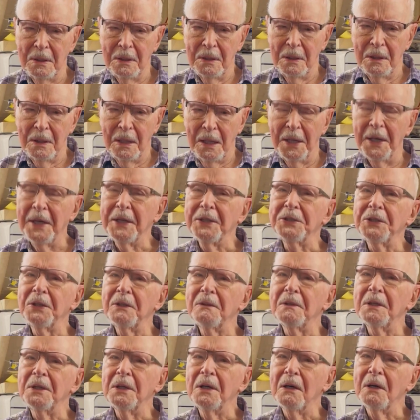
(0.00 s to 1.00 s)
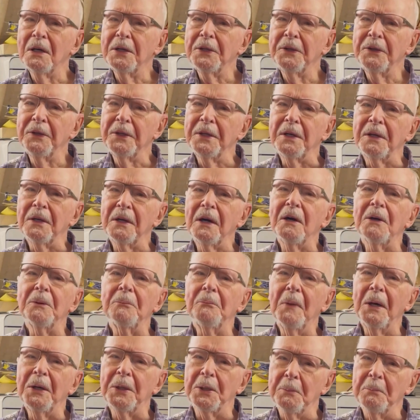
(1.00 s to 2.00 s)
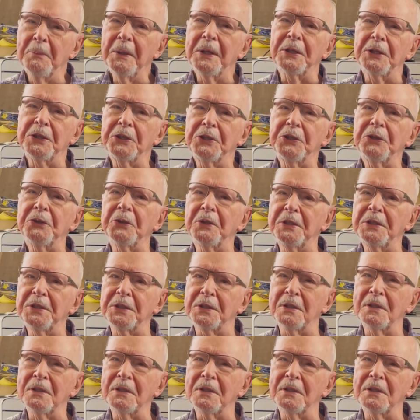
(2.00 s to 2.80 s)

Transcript: actually, I think I made a better choice.